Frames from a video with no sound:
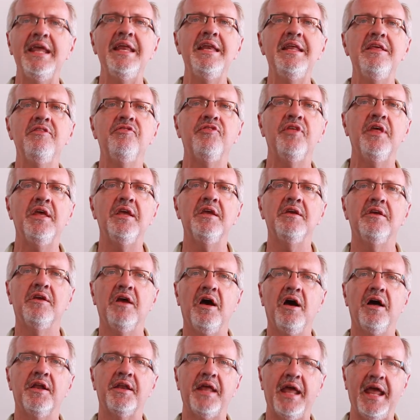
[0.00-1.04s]
anything
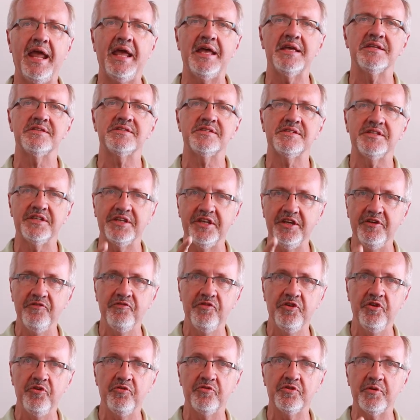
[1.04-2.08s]
God has to
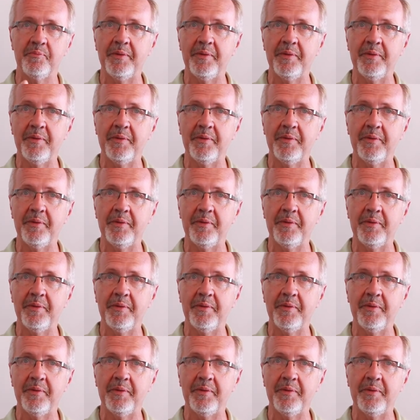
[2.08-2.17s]
give you